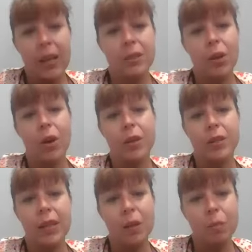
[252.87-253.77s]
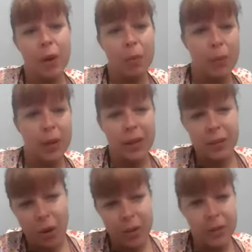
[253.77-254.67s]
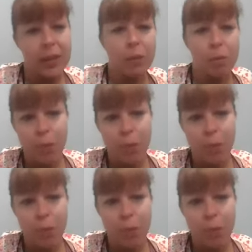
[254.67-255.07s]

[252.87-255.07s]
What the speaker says: it's hard to keep up. It's hard to keep